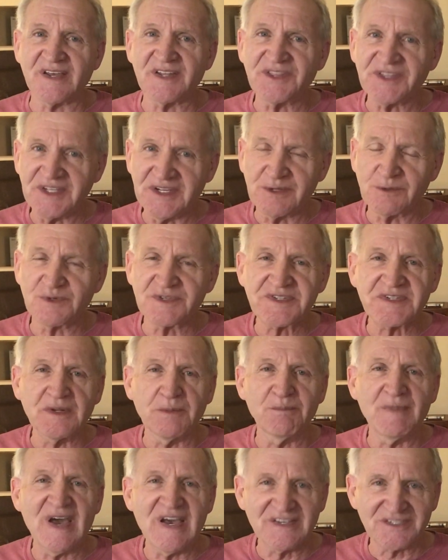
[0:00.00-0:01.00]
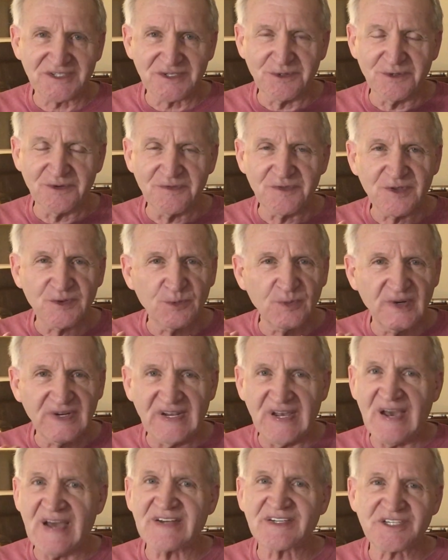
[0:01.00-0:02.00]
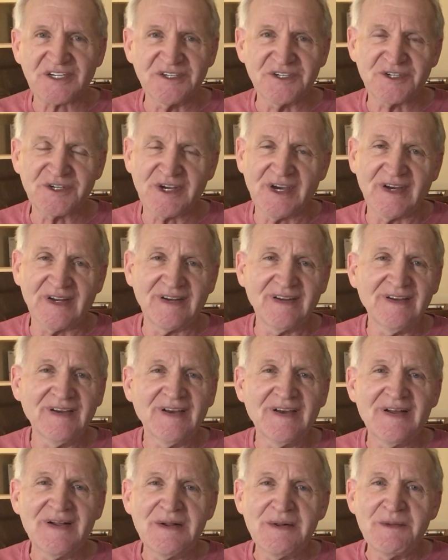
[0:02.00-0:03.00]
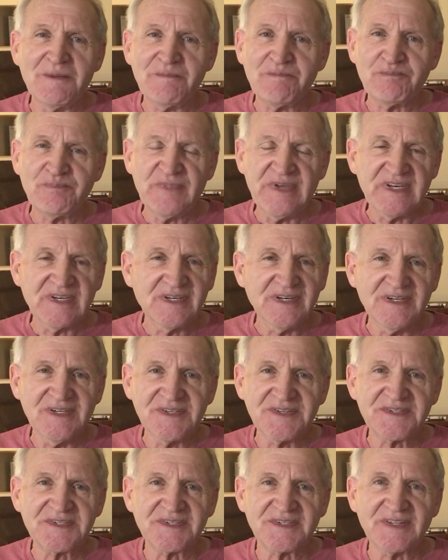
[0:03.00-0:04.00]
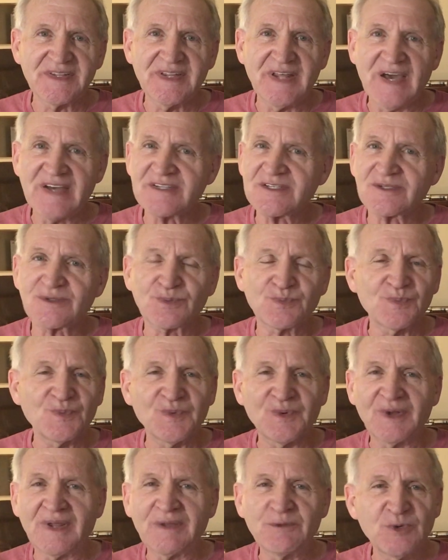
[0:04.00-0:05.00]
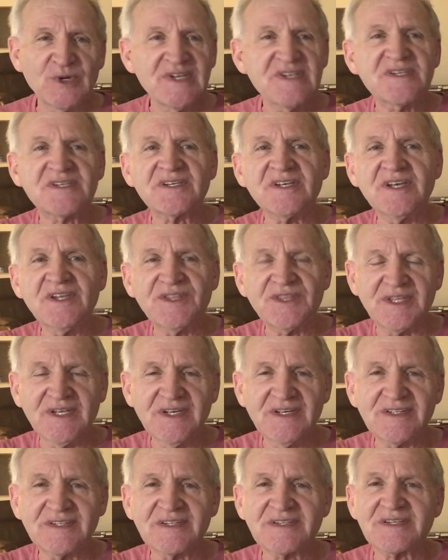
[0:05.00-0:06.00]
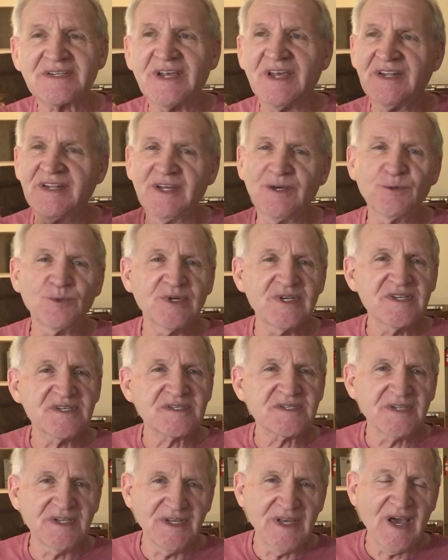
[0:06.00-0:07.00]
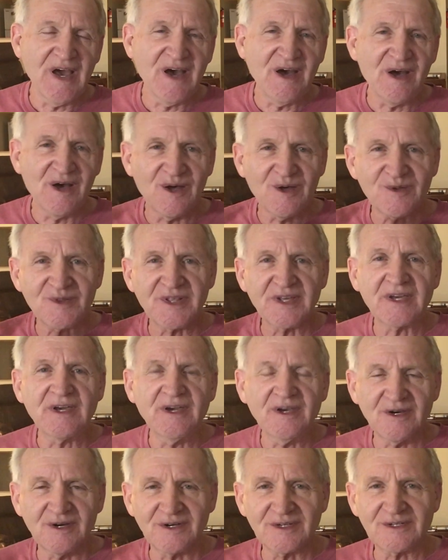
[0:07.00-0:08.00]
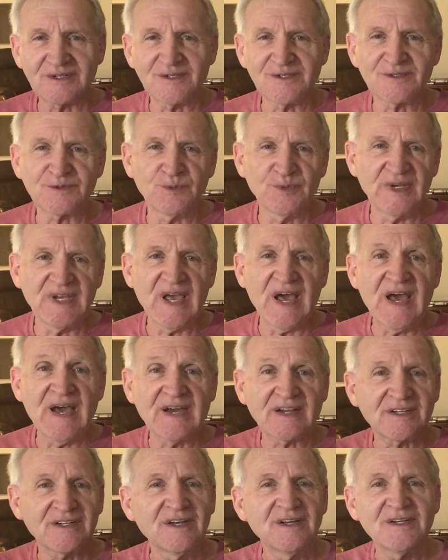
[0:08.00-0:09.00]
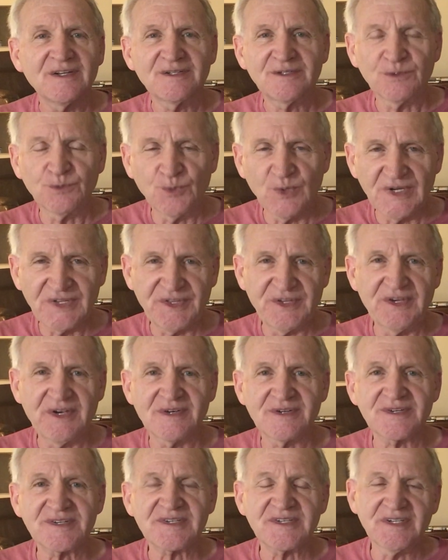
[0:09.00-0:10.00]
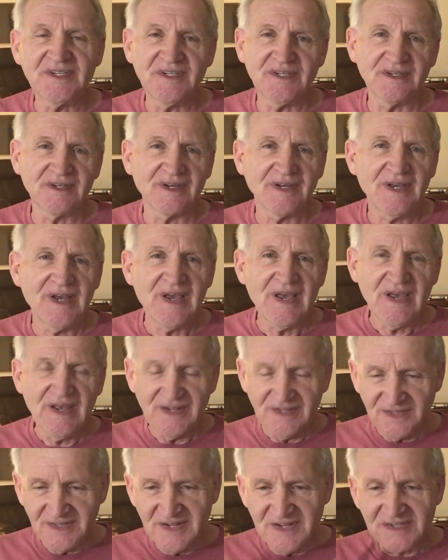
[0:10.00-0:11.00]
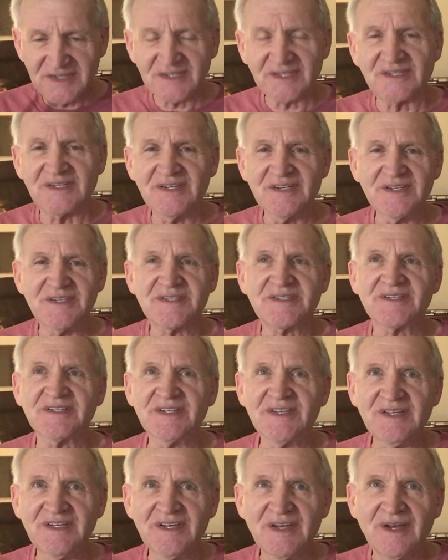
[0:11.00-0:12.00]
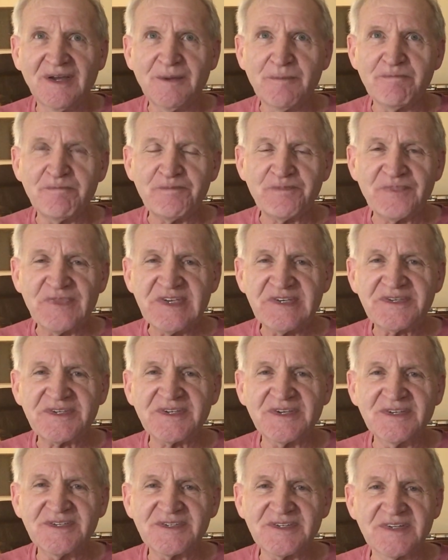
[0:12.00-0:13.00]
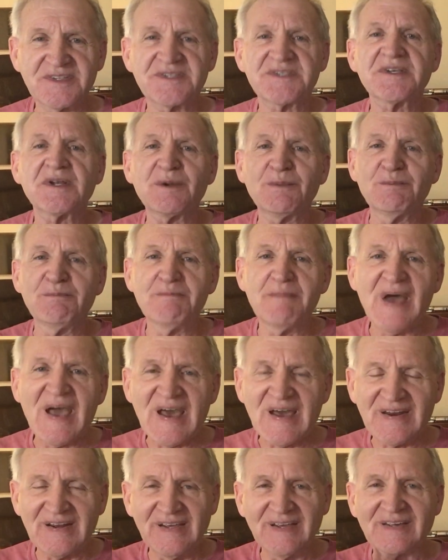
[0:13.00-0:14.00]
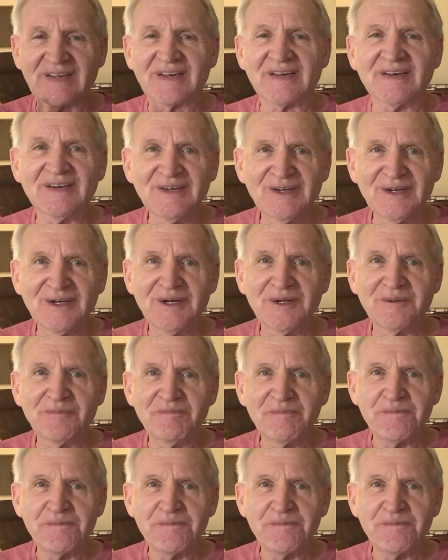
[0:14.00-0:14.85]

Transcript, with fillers: I think, was the master of the reaction shot because that's we see things and then we see how the characters react to what they are seeing and this is the this is the cinematic uh,